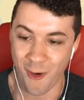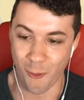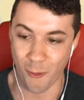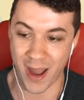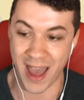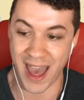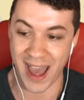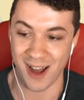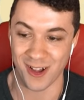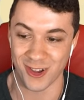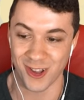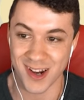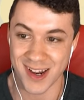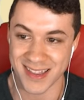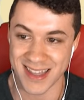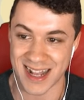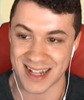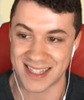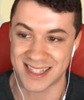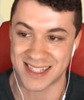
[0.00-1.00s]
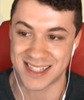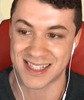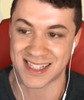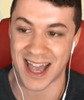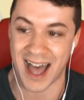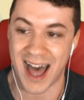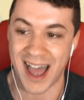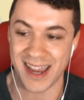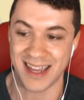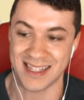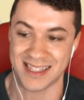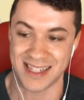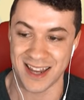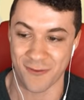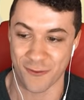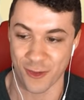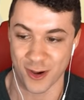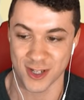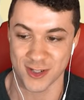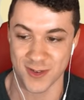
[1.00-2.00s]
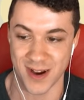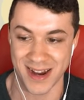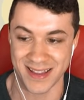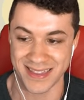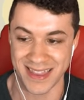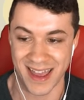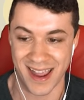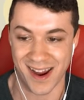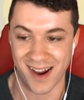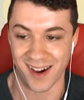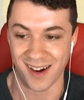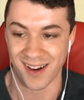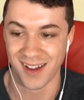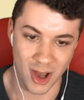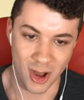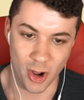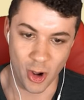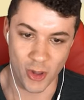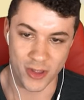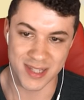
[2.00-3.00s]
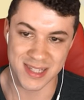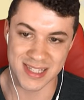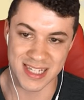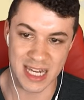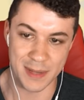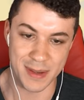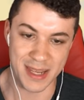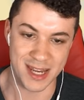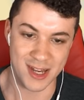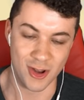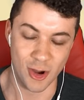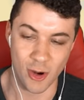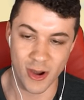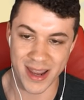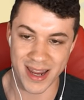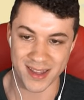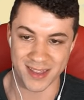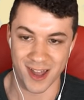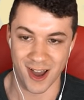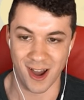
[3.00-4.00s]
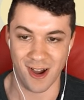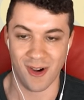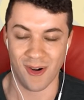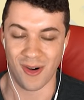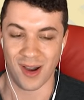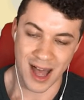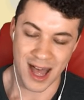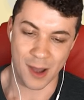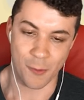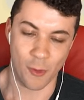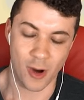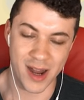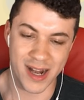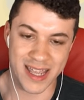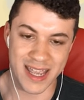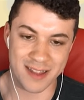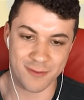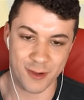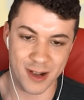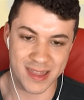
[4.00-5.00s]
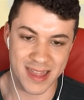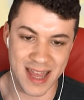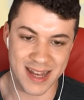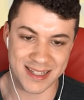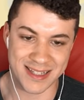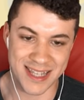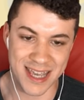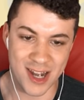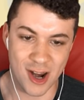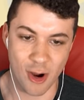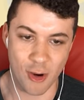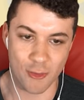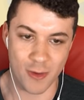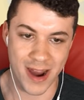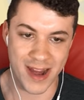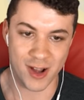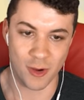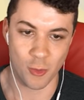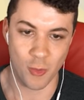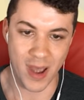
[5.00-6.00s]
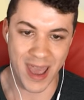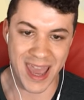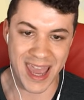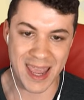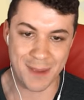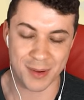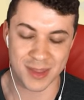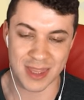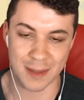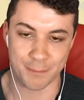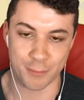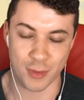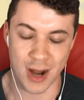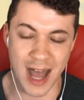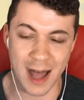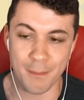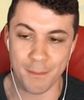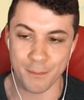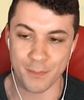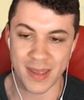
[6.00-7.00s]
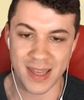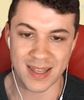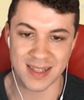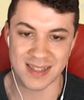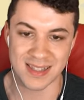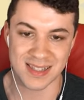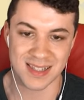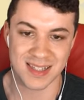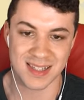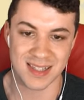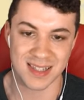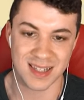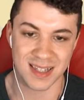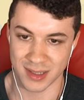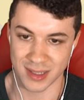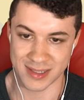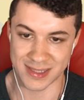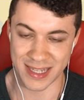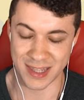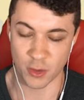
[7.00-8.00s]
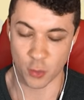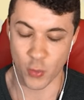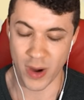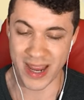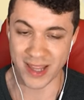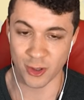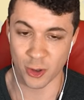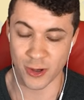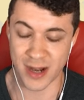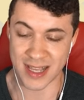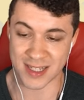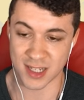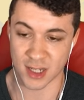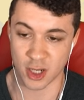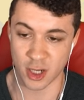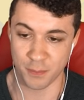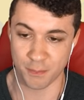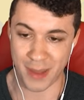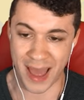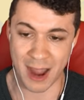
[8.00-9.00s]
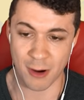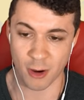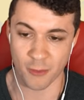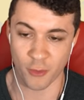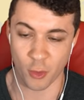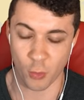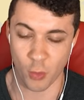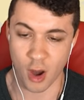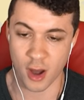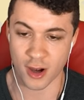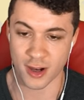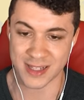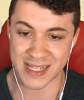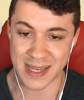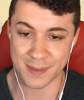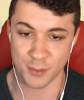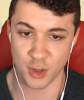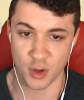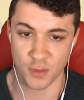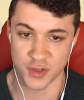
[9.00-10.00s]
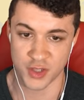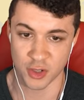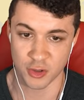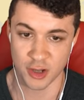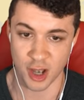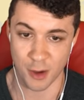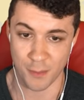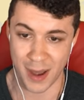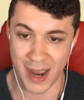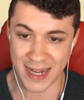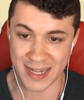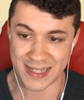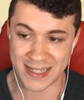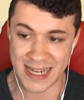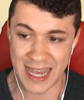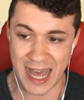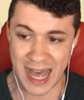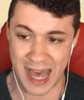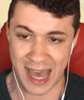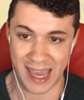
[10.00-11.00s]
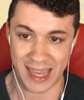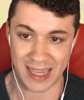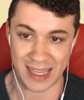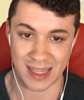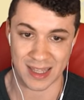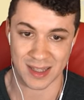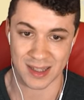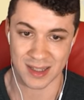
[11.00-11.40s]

Wow, look at that size difference right there. Oh, this is gonna be annoying, though. I want to get rid of that Ditto right away, but the problem is, let's say the Wailord has a good powerful water-type move, Zuko might die.